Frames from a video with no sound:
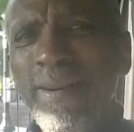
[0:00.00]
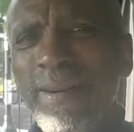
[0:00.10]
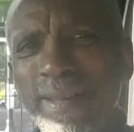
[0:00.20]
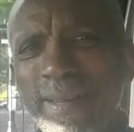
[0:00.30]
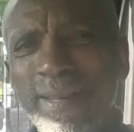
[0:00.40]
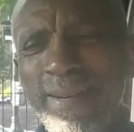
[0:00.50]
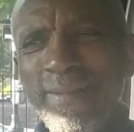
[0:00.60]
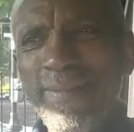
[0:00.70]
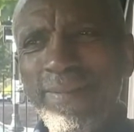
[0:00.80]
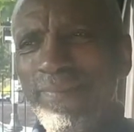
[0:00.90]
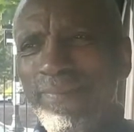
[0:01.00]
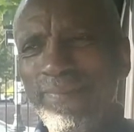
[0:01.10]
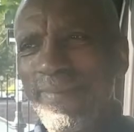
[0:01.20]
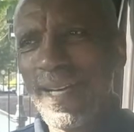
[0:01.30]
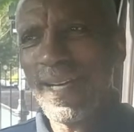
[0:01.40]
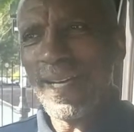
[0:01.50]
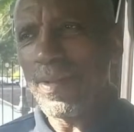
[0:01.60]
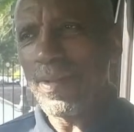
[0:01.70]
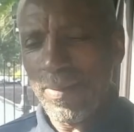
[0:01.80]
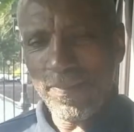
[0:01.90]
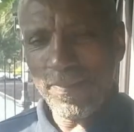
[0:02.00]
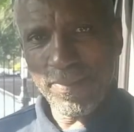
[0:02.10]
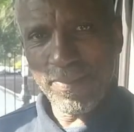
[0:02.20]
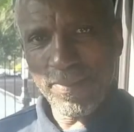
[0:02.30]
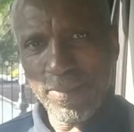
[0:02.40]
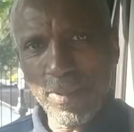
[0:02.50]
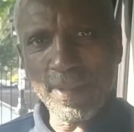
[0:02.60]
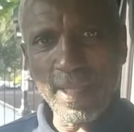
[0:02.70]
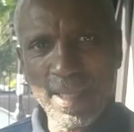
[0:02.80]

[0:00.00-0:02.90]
you know, I don't know. We'll see.